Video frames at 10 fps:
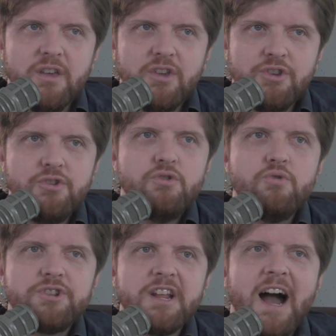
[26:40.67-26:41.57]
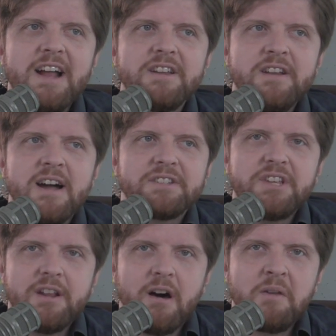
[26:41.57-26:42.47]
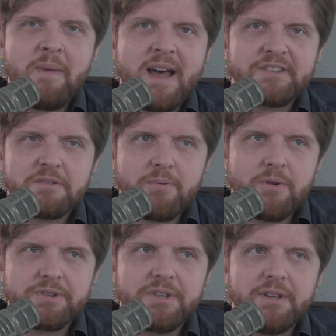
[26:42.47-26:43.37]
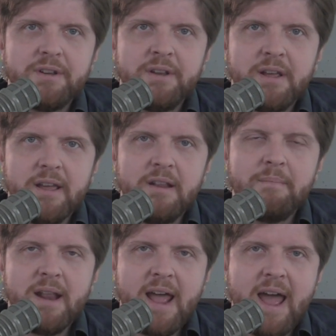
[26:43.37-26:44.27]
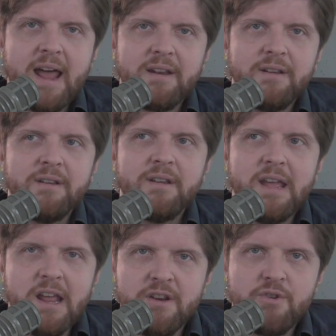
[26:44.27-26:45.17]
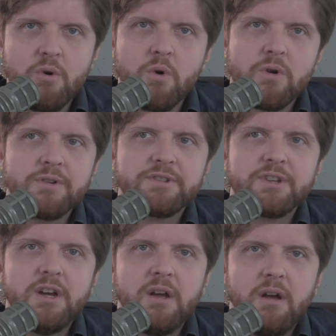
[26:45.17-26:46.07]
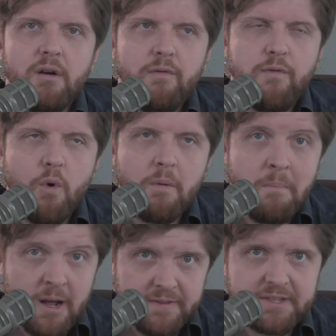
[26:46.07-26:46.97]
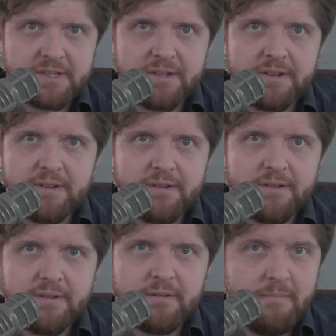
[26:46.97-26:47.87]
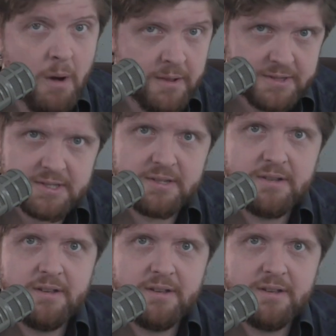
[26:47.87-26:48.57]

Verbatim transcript: You did. I did not see an unmasked person in Manhattan indoors for months, months,